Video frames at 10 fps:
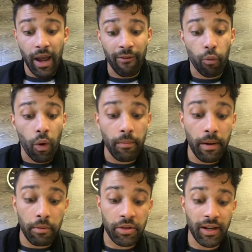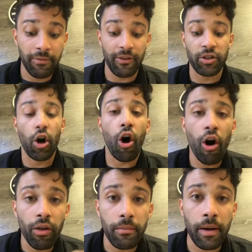if one member suffers,
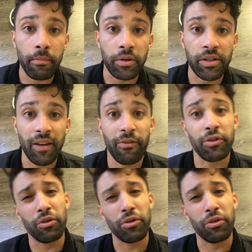all the members suffer.